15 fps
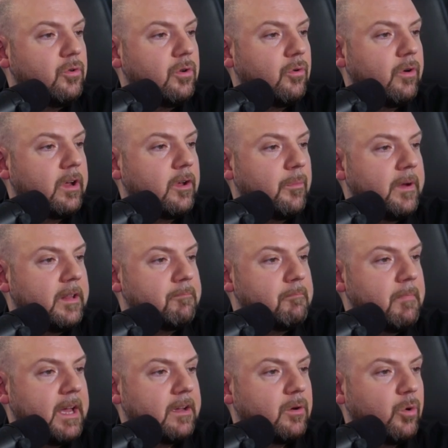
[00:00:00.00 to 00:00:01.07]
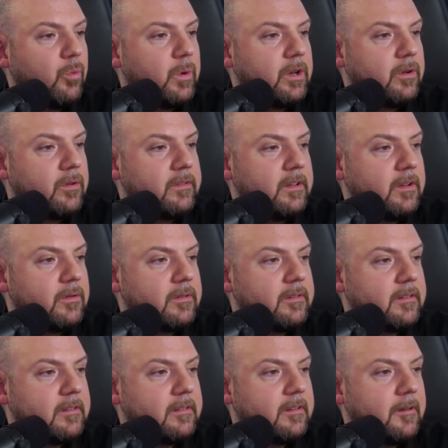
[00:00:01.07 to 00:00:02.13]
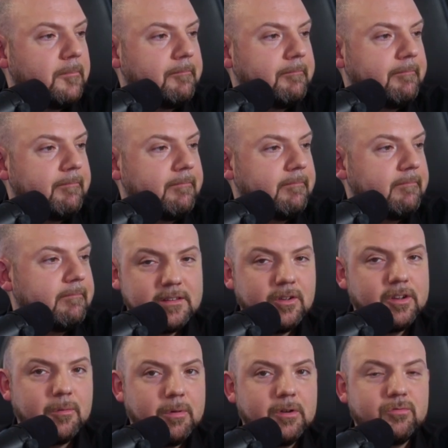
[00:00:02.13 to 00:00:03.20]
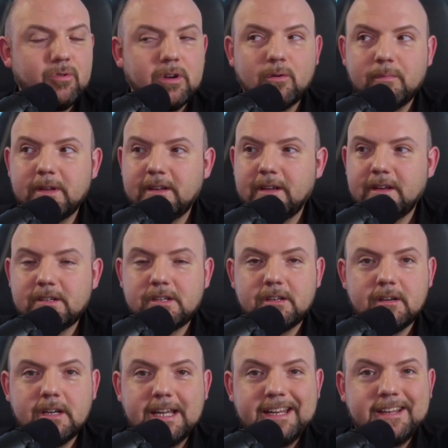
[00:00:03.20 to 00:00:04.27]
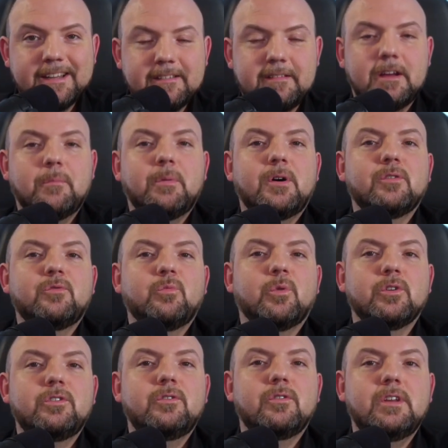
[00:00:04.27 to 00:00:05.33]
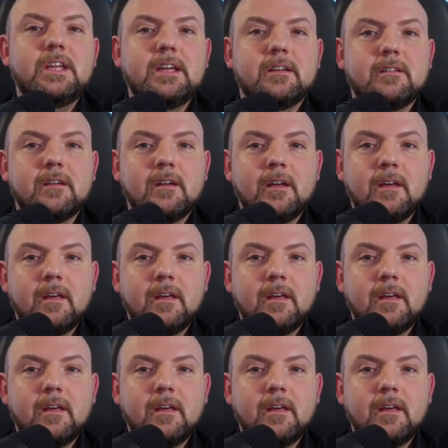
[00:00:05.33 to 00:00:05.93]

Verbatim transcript: Do you recommend Mac or Windows ecosystem? It's not about recommendation. It is about what you need.